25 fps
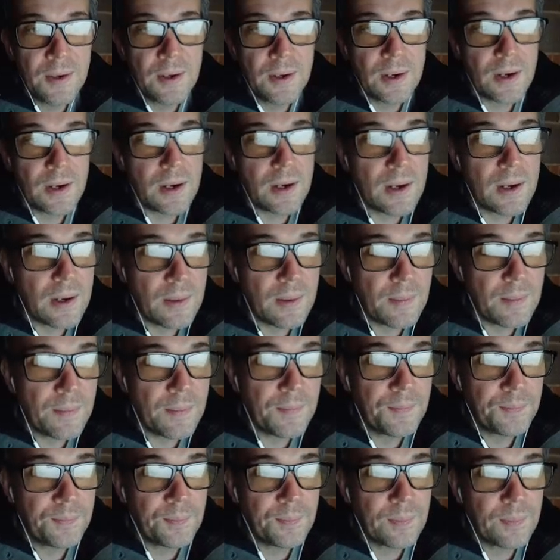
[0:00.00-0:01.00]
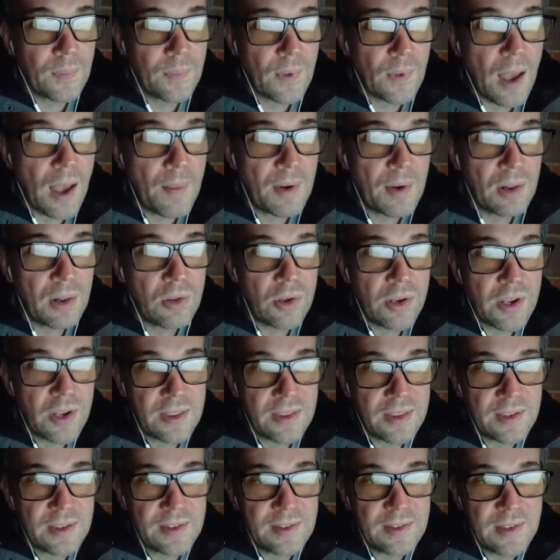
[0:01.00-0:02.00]
I'm going to look
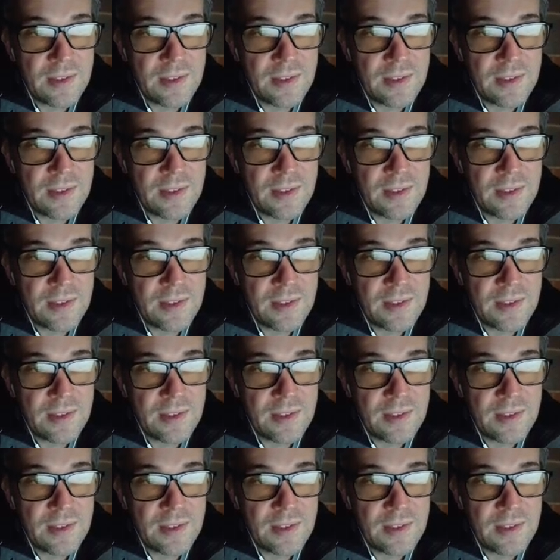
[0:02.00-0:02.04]
at this